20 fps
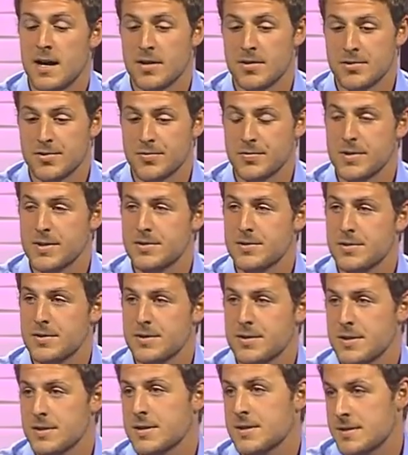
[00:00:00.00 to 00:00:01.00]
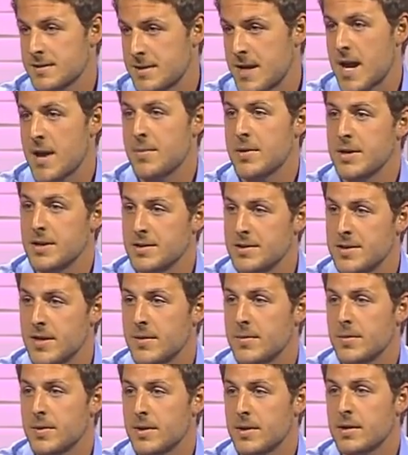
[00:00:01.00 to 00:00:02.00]
Those resources, salmon and
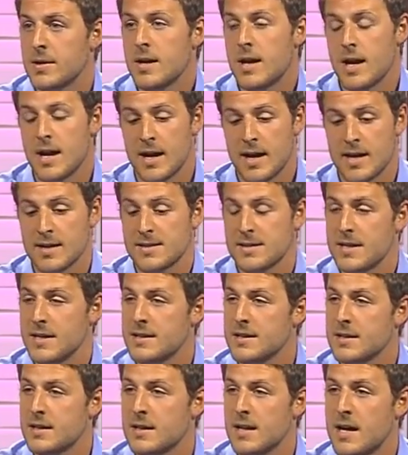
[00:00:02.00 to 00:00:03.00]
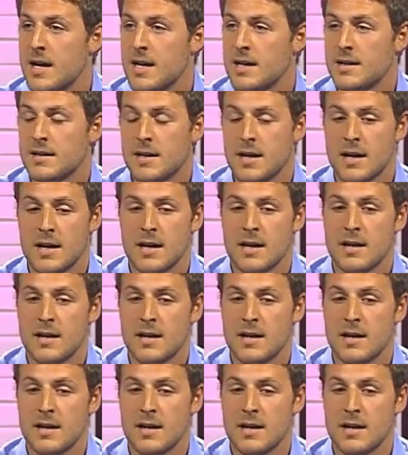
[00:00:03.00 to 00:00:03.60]
timber, as they decline,